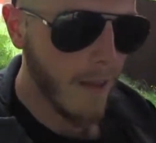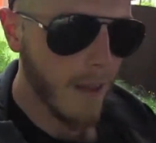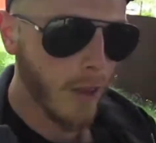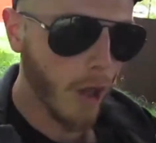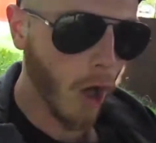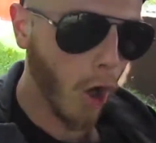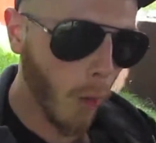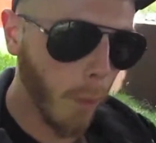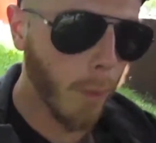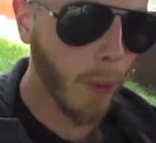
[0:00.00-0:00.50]
the
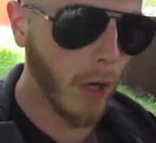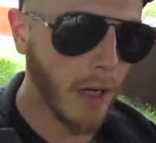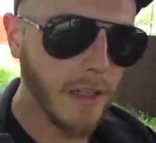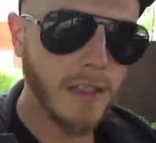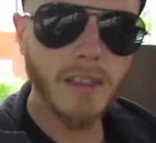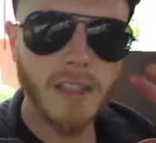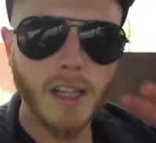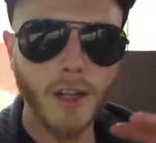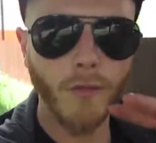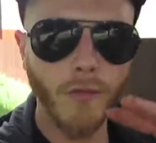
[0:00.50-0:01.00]
whole
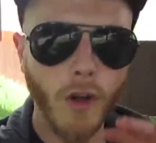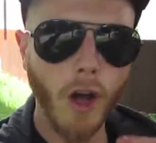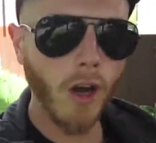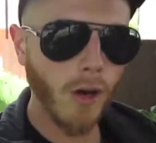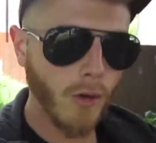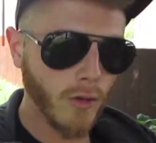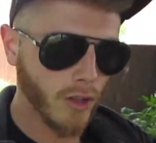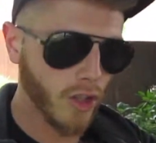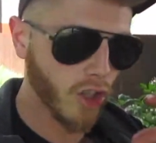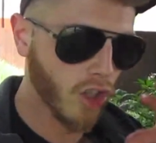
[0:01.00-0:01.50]
point of this vlog, I
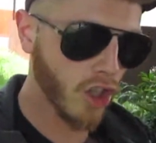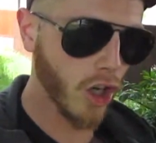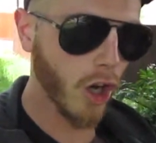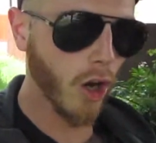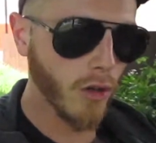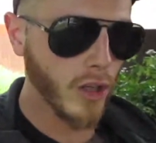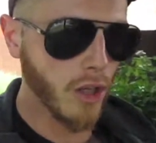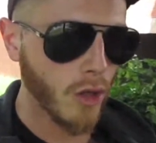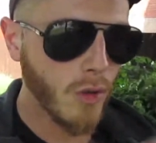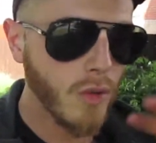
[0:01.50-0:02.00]
want to show
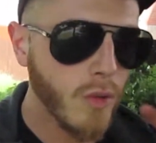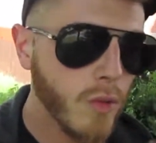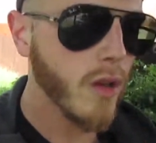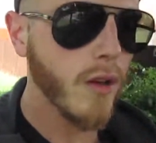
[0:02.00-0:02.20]
you